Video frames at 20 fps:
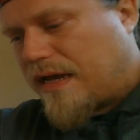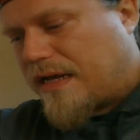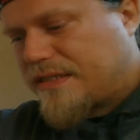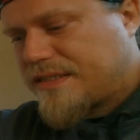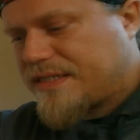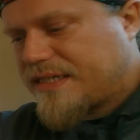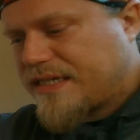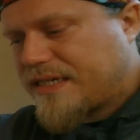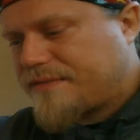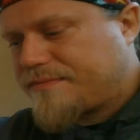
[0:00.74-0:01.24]

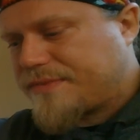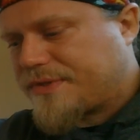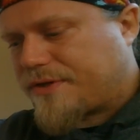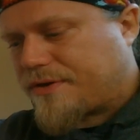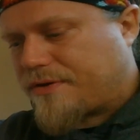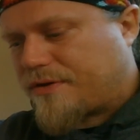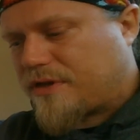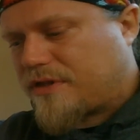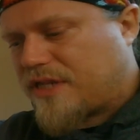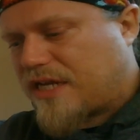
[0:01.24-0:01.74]
Enzymes
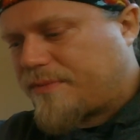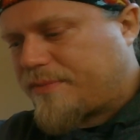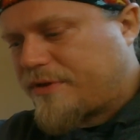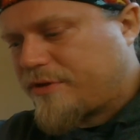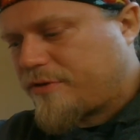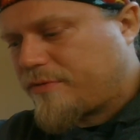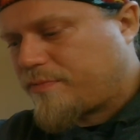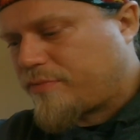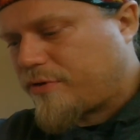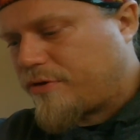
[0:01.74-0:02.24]
are
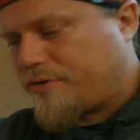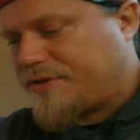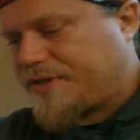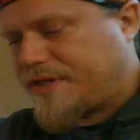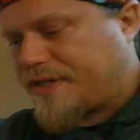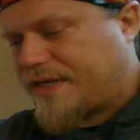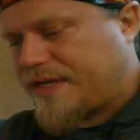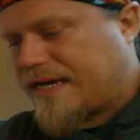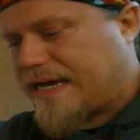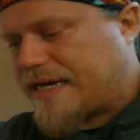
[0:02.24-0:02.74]
globular
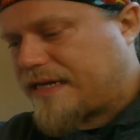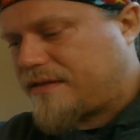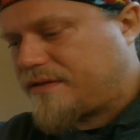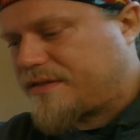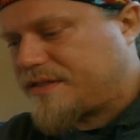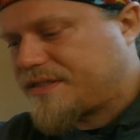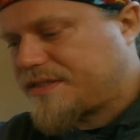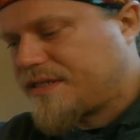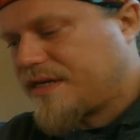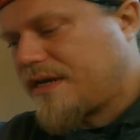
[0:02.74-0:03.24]
protein
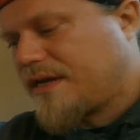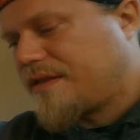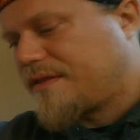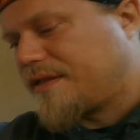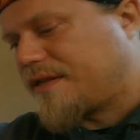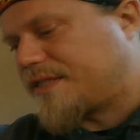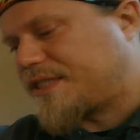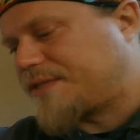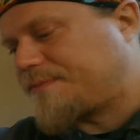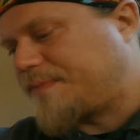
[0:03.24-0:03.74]
catalysts
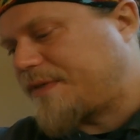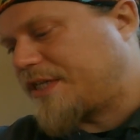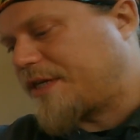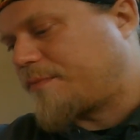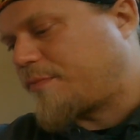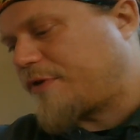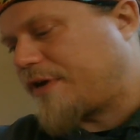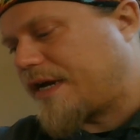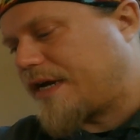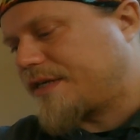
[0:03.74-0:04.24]
that speed
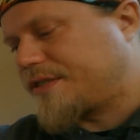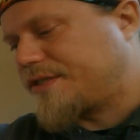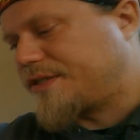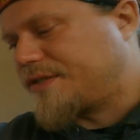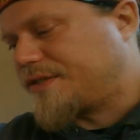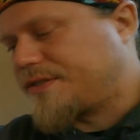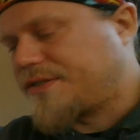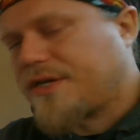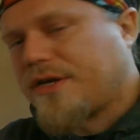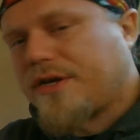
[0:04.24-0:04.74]
up
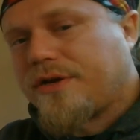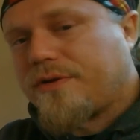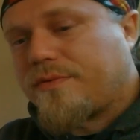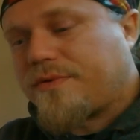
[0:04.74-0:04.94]
reactions